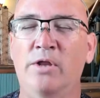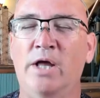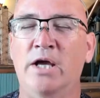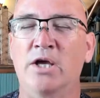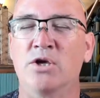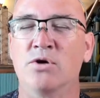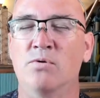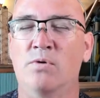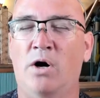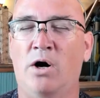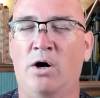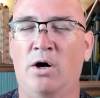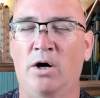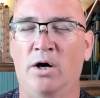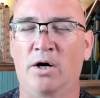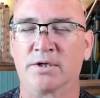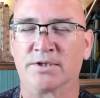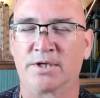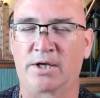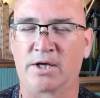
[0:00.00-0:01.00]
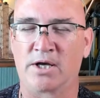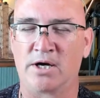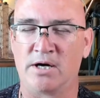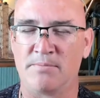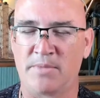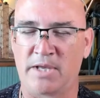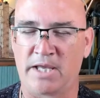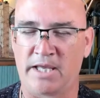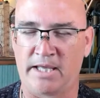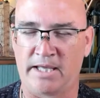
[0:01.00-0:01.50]
that you are to
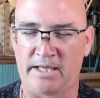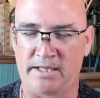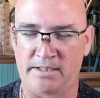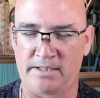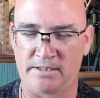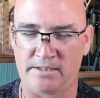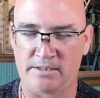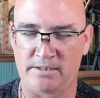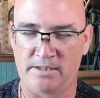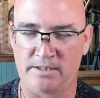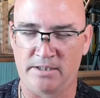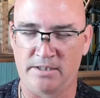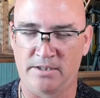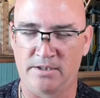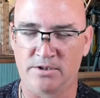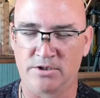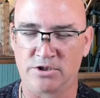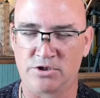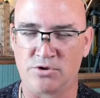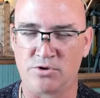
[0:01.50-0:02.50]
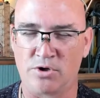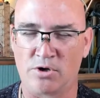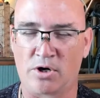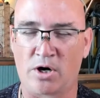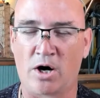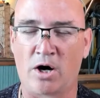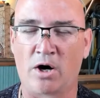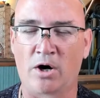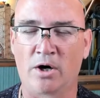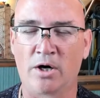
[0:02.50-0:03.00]
come in to your
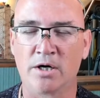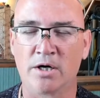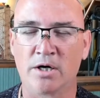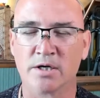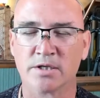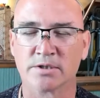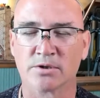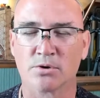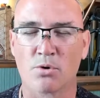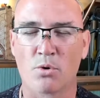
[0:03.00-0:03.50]
heart,